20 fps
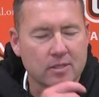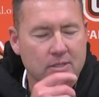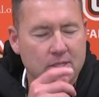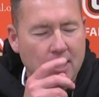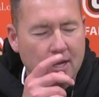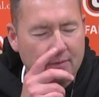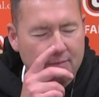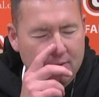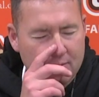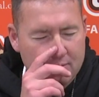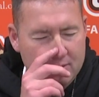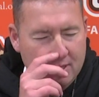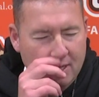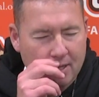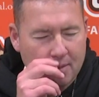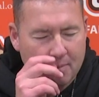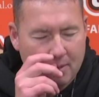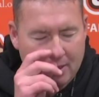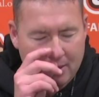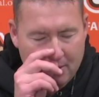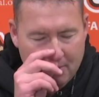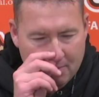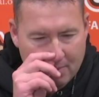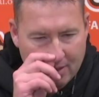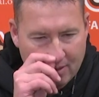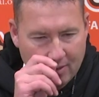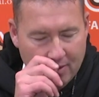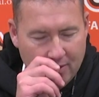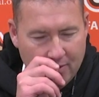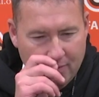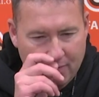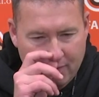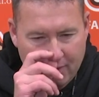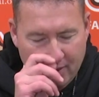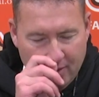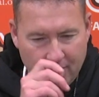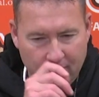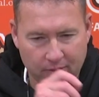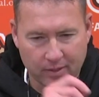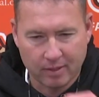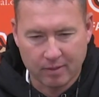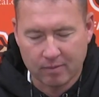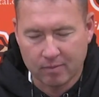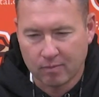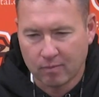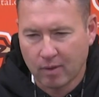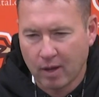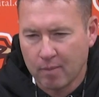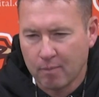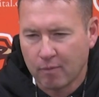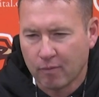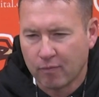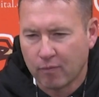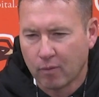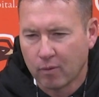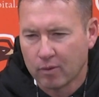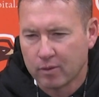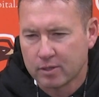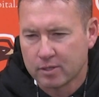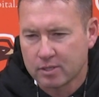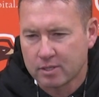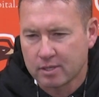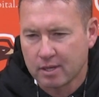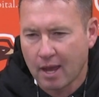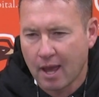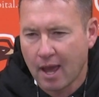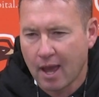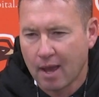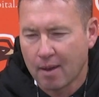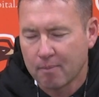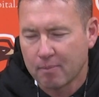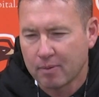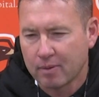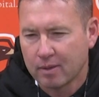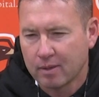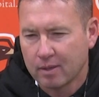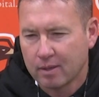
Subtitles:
safety was going to be in the middle of the field, and right before the snap,